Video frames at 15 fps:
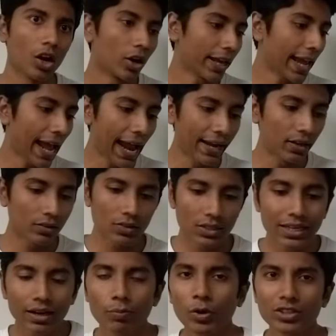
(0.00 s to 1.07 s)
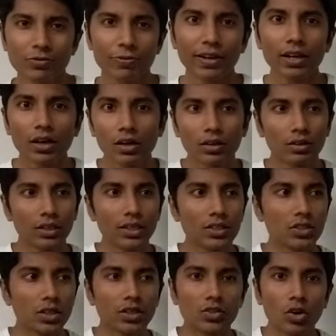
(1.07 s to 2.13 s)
Okay, and single points of failure is